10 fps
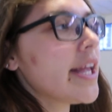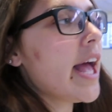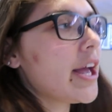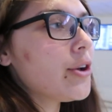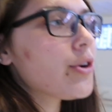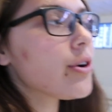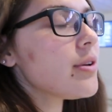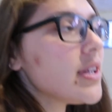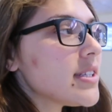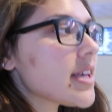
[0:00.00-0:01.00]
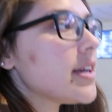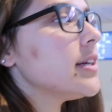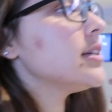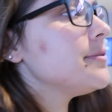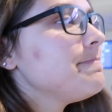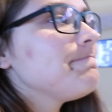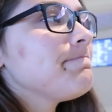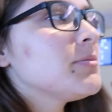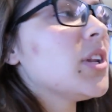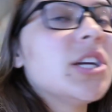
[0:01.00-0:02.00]
yeah, your girl is gonna,
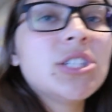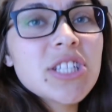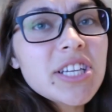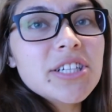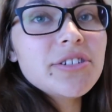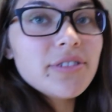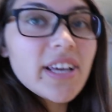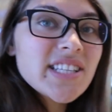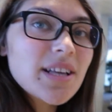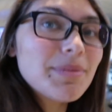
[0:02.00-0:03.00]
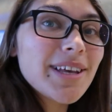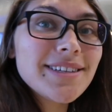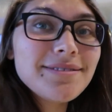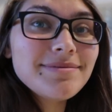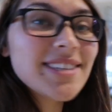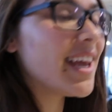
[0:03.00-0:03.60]
she's gonna do like something to